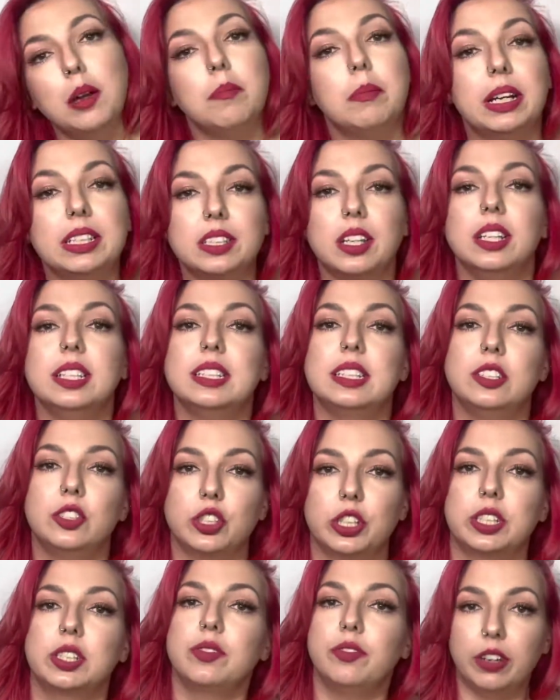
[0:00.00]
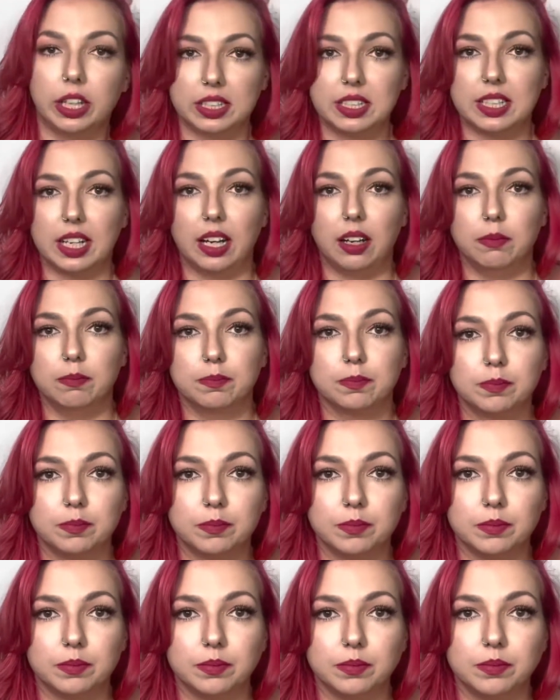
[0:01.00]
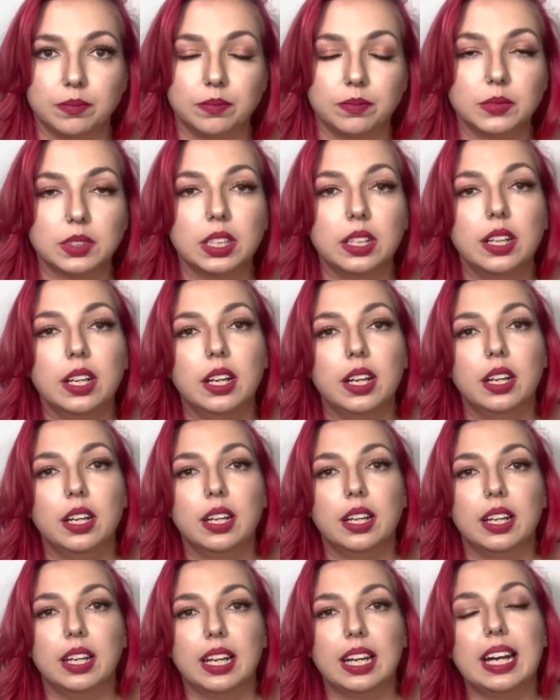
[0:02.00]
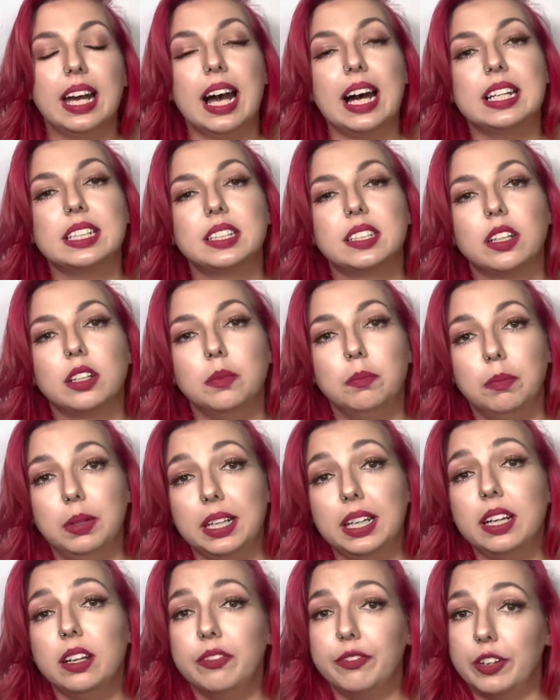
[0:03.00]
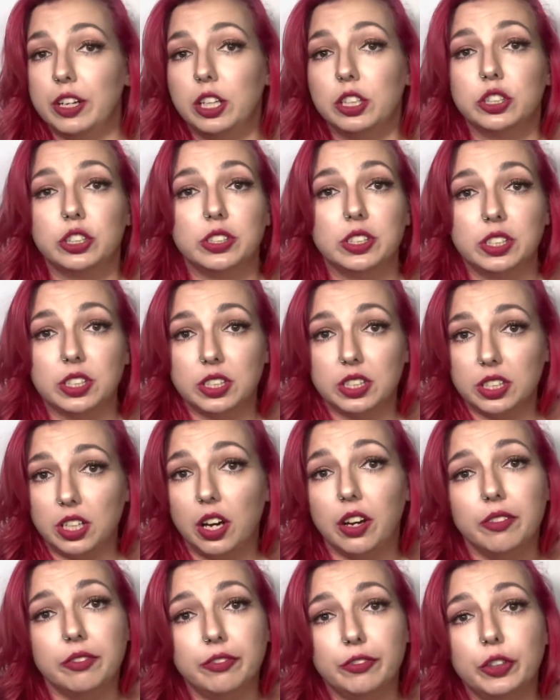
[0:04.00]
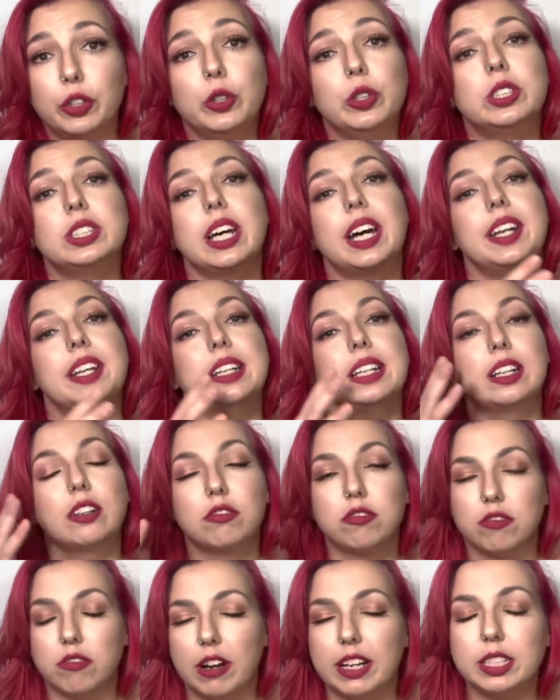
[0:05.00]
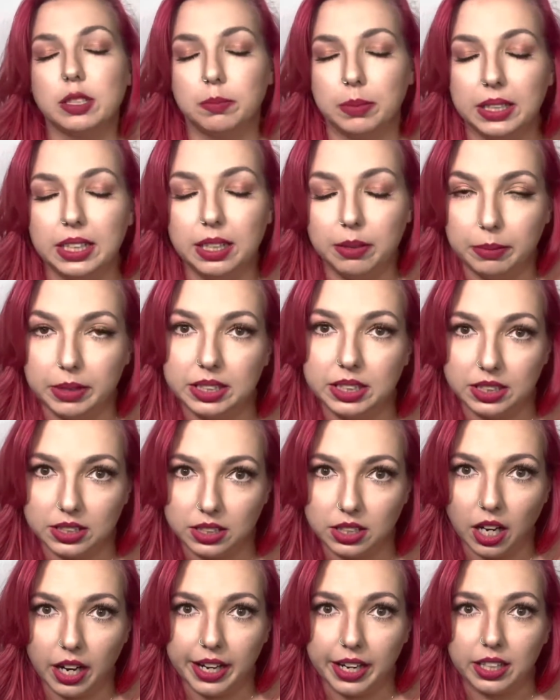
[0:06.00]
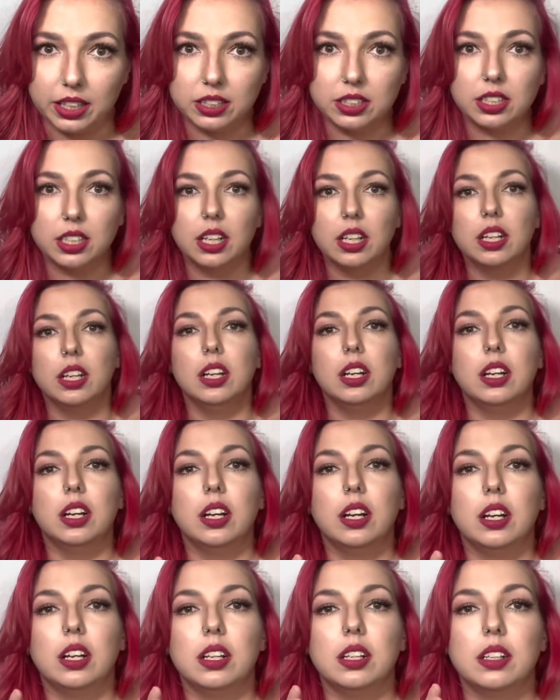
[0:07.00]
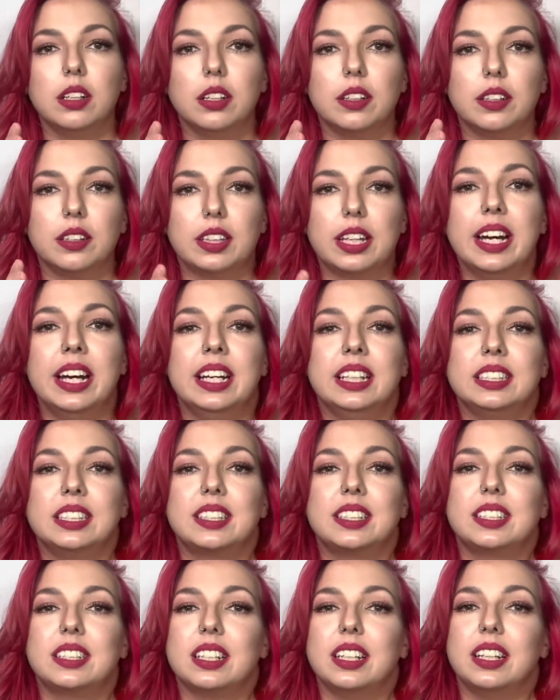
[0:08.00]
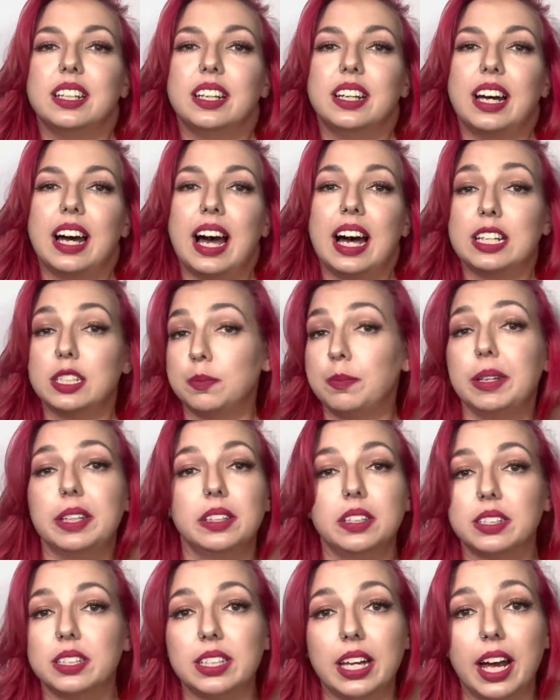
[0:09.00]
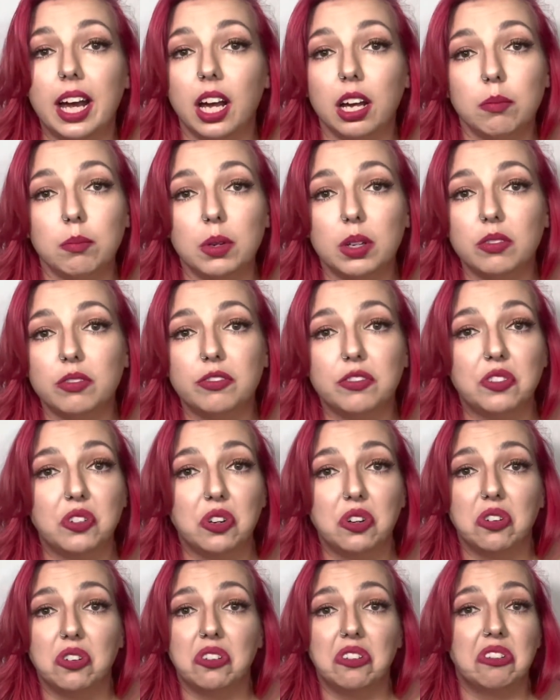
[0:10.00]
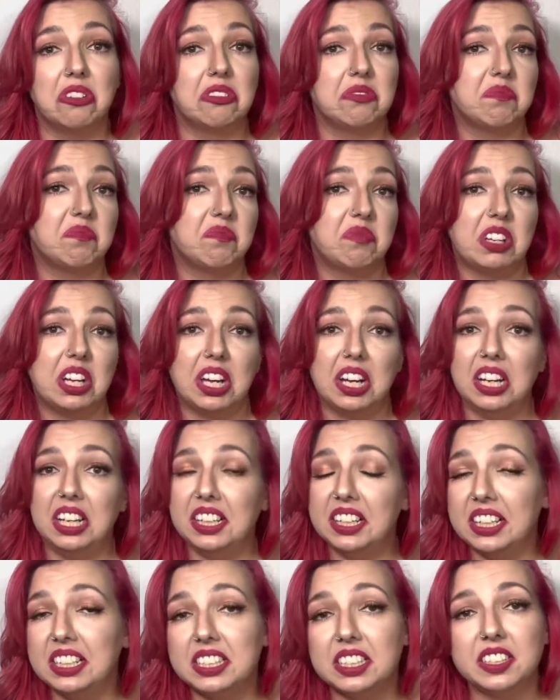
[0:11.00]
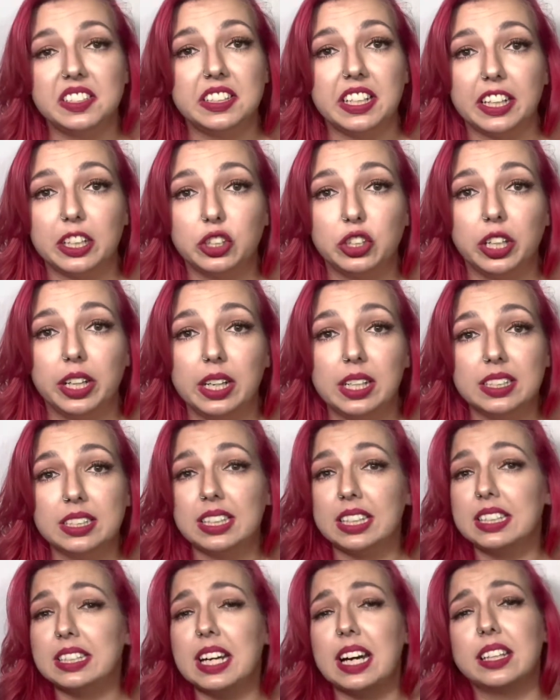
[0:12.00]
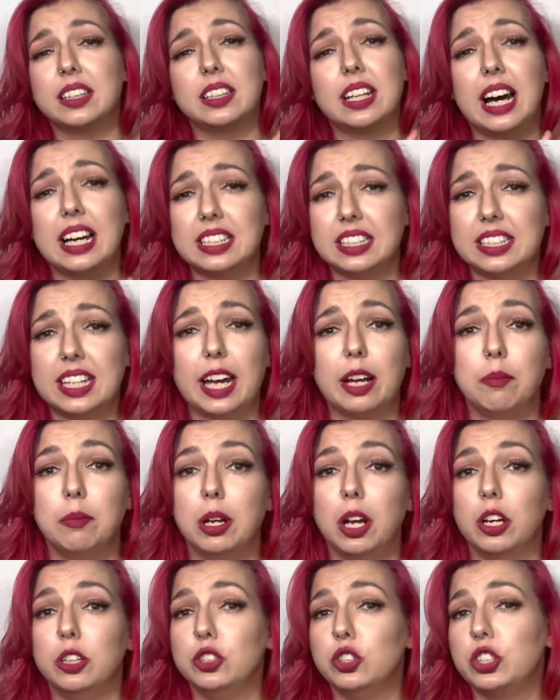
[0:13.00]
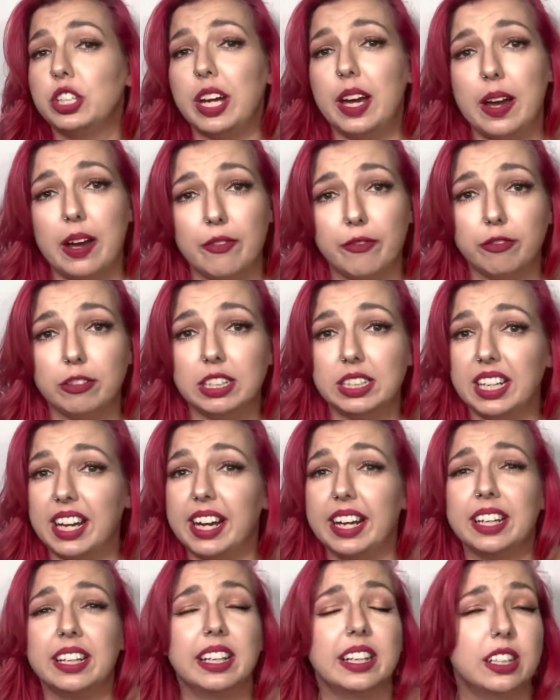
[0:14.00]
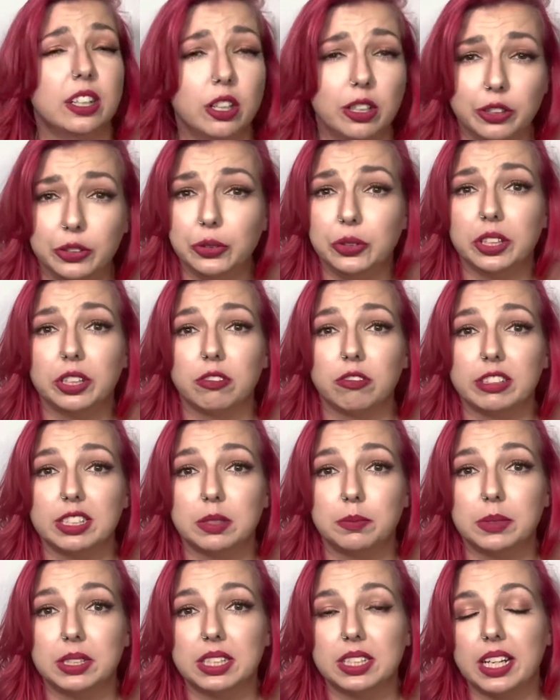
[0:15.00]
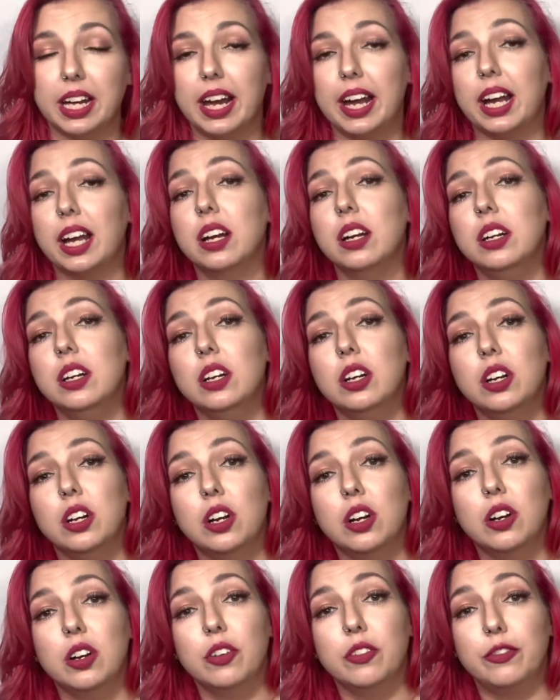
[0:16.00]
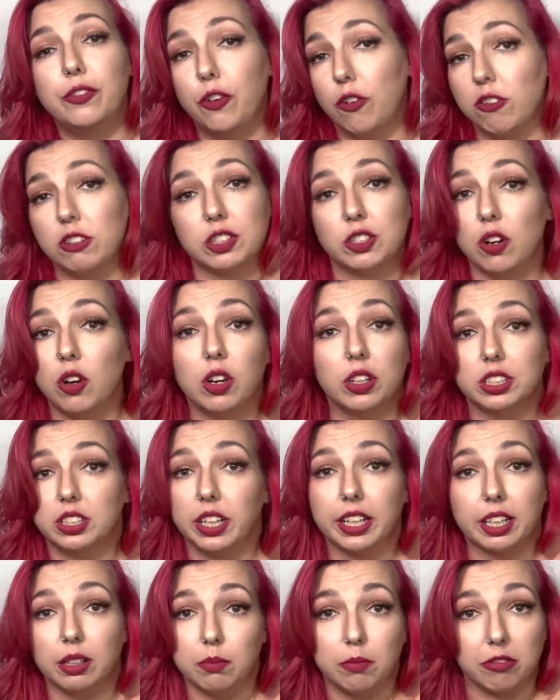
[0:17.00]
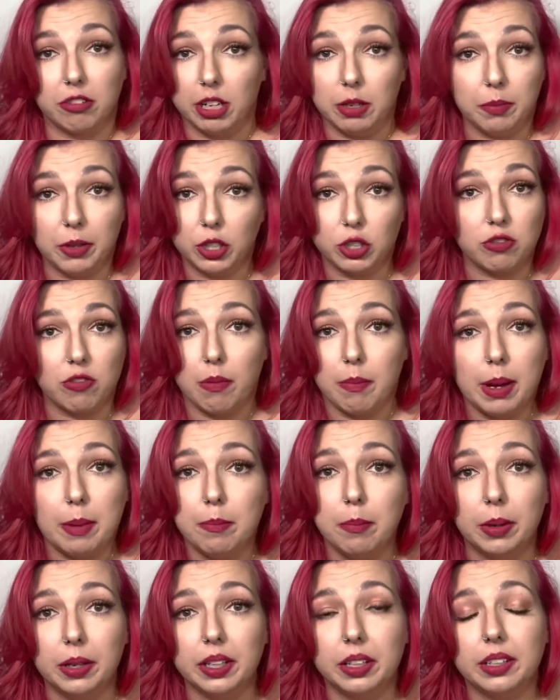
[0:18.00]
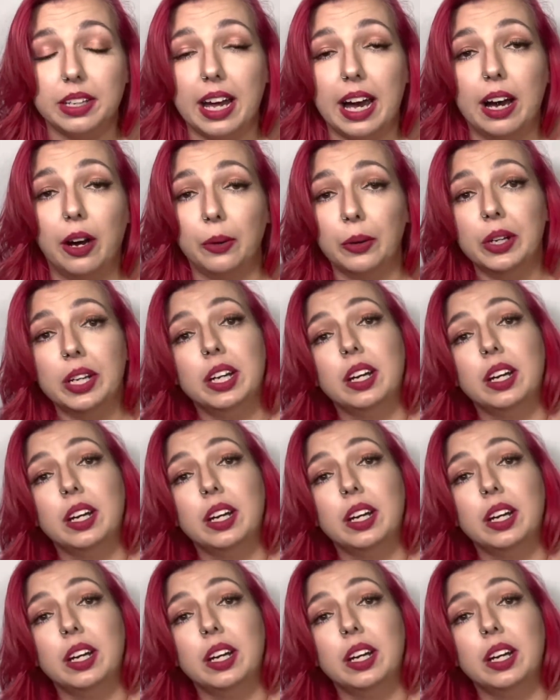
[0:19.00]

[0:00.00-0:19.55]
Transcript: My son isn't just fussy. He has complete aversions to certain foods and an incredibly limited diet. This has been the same for at least 6 years. He's had that same lunch every day, including Christmas Day, for as long as I can pretty much remember now.